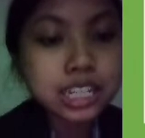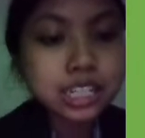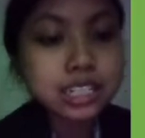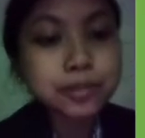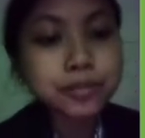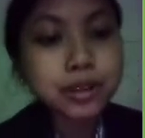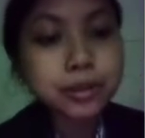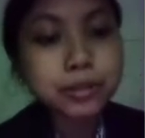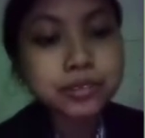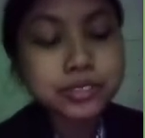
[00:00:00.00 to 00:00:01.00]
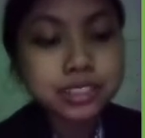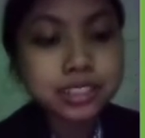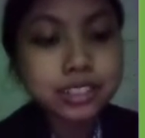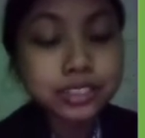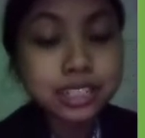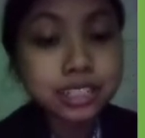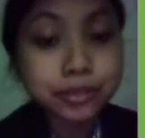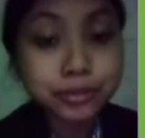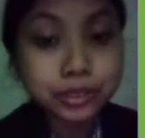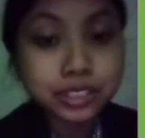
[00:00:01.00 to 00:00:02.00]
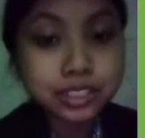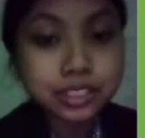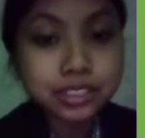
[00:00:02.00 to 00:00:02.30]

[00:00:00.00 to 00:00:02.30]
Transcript: and its probable result in the future.